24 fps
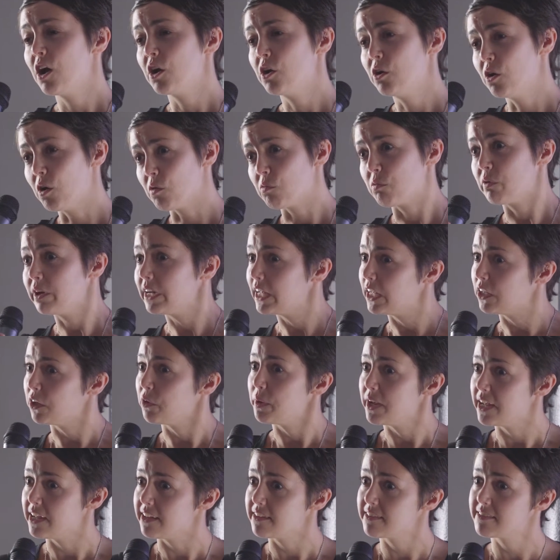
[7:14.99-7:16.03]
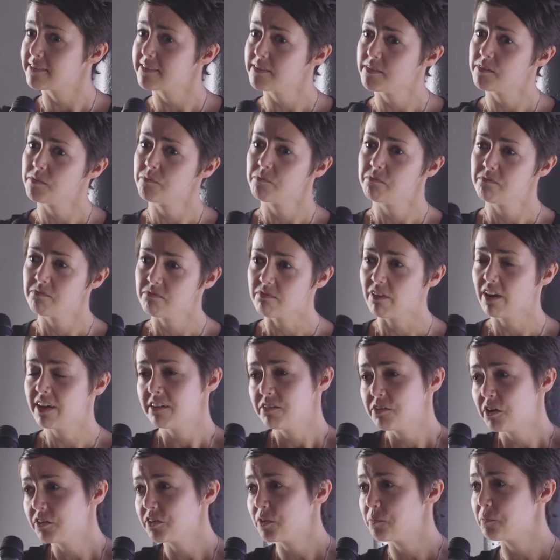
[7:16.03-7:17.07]
got really low hits, right?
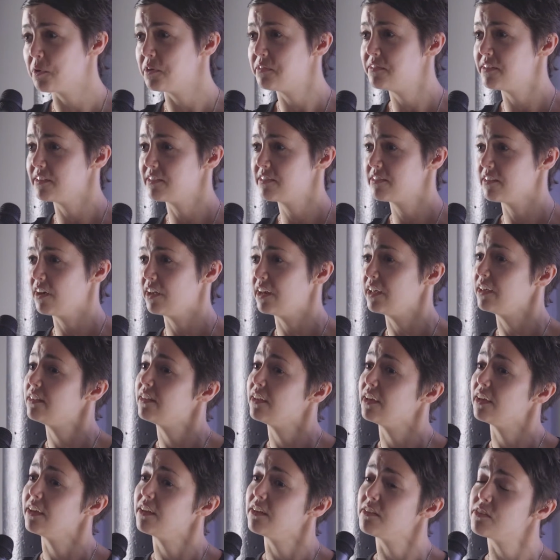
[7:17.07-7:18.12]
Not the most exciting thing.